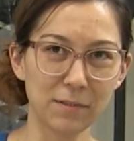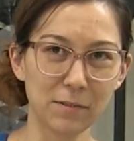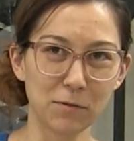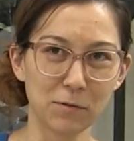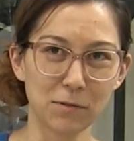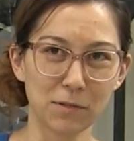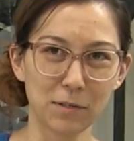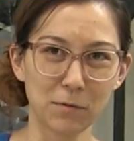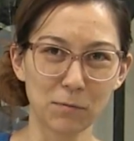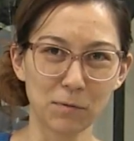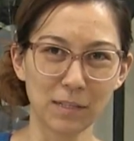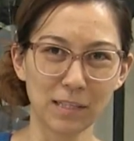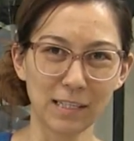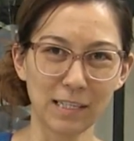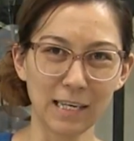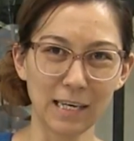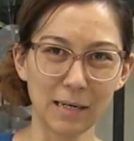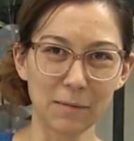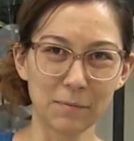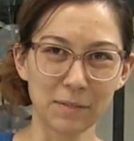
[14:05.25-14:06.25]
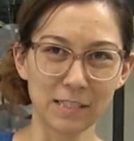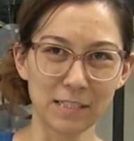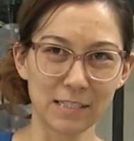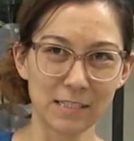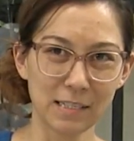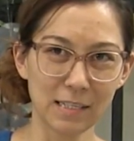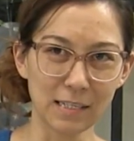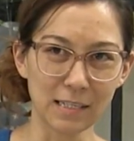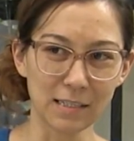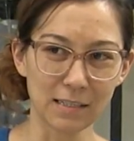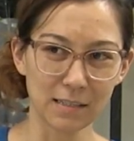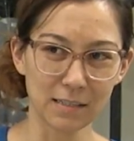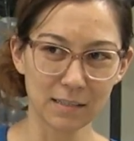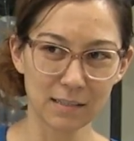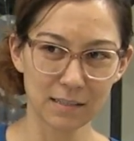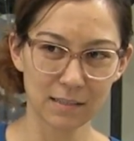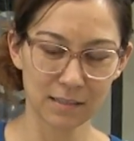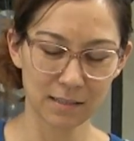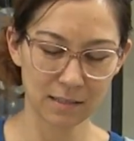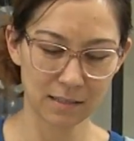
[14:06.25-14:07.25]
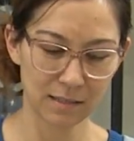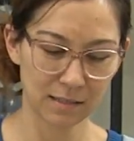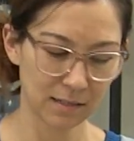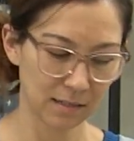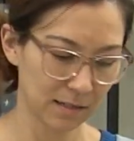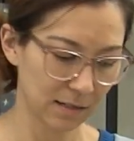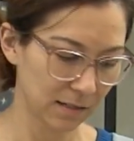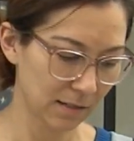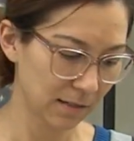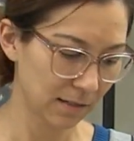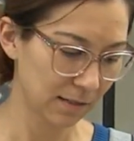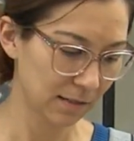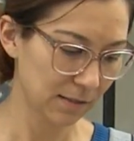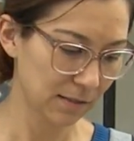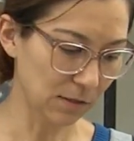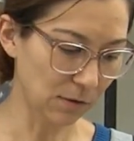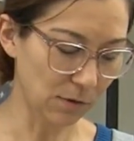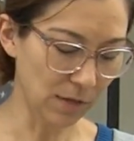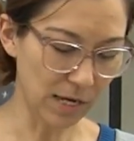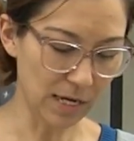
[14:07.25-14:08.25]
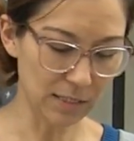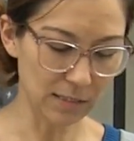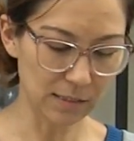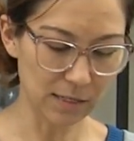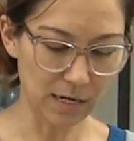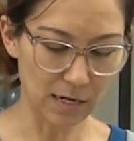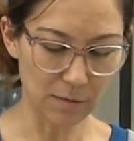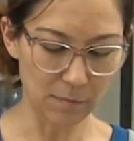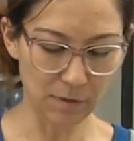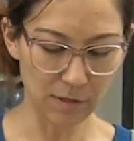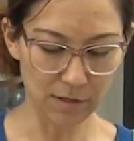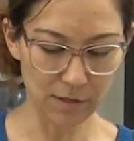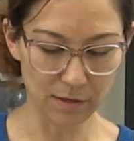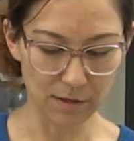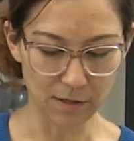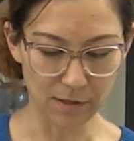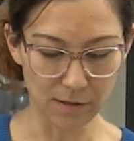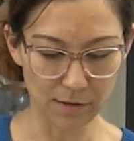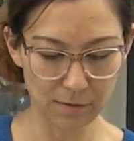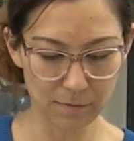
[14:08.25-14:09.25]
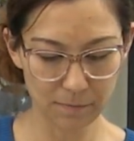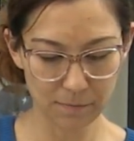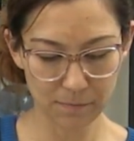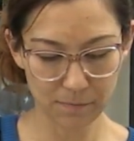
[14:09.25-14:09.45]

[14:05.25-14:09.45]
in order to really get him to sit. So that's gotta be a thing.